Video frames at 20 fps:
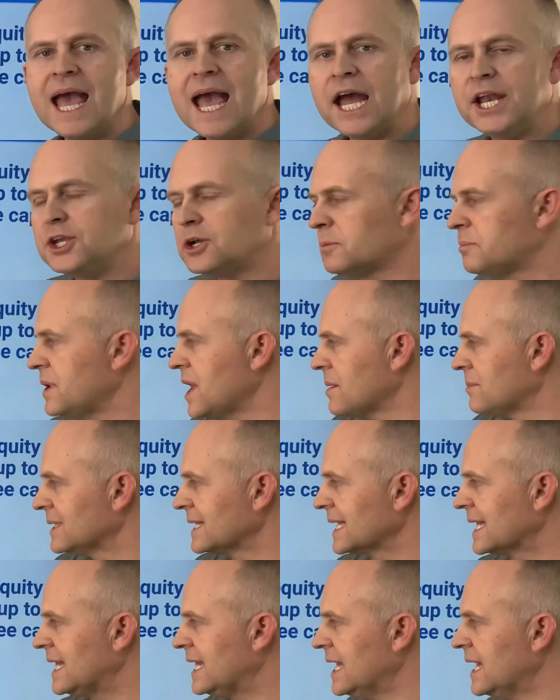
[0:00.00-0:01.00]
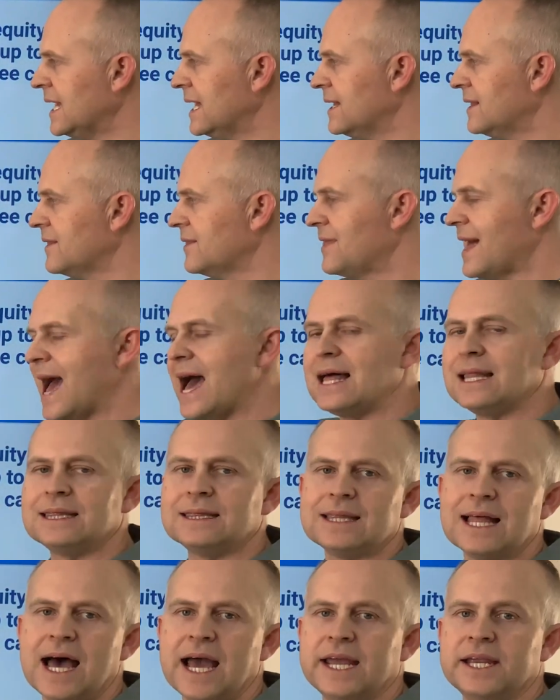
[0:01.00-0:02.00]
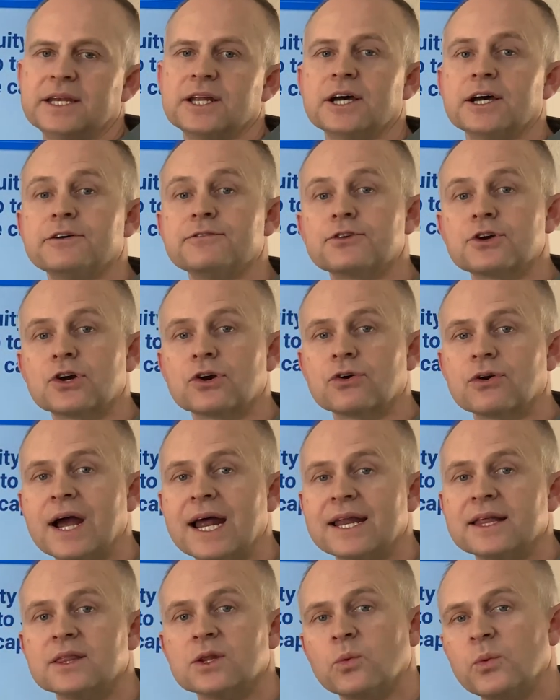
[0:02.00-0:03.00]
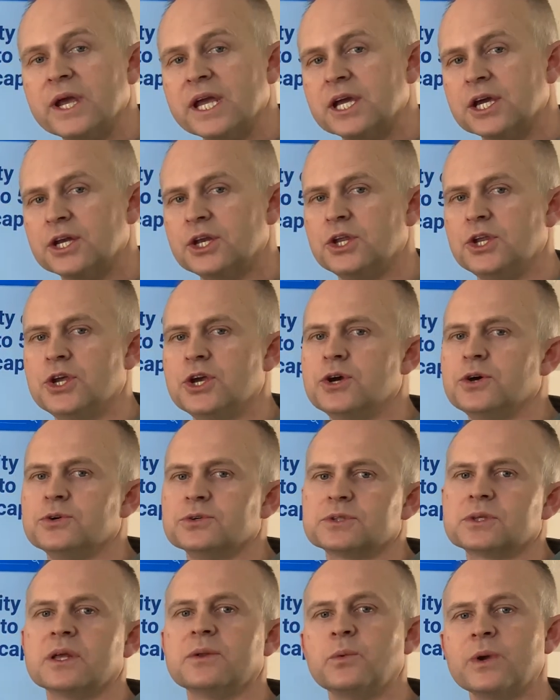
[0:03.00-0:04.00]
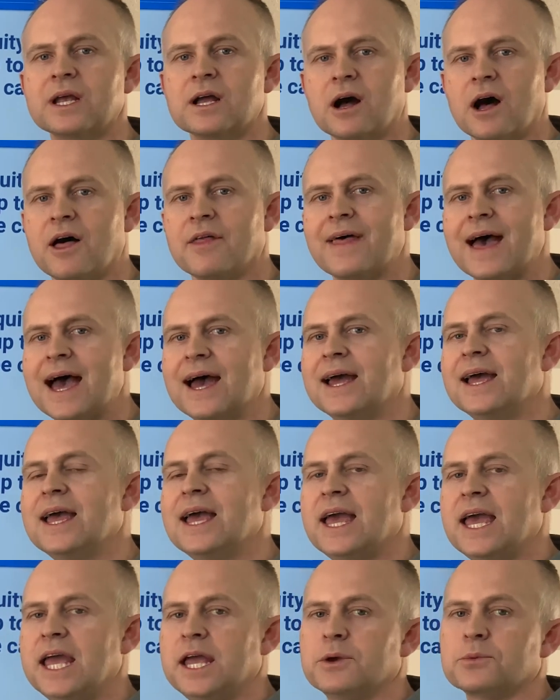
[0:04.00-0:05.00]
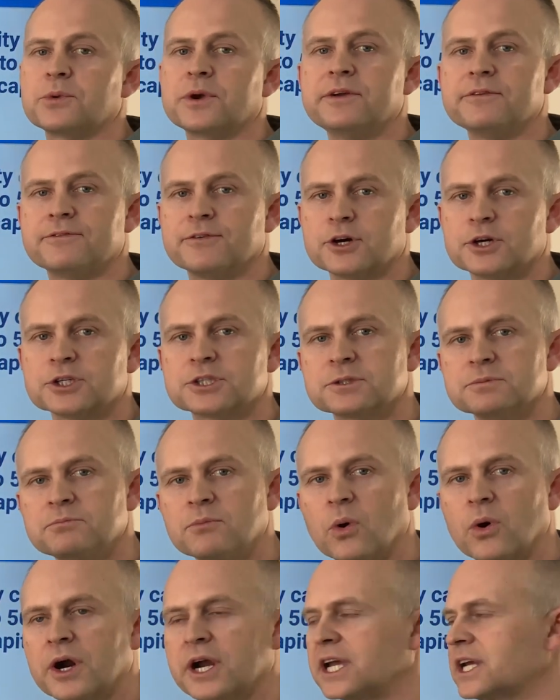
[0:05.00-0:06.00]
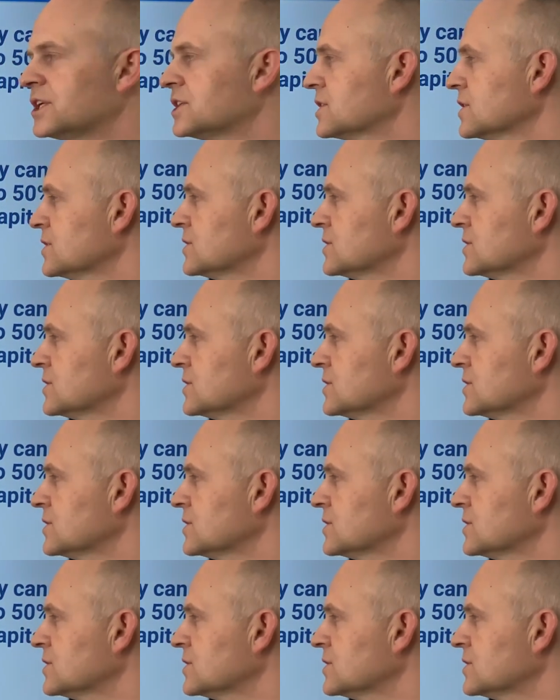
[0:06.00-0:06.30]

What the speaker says: and you'll be able to get that line of credit that we could use, and we call that a reverse mortgage.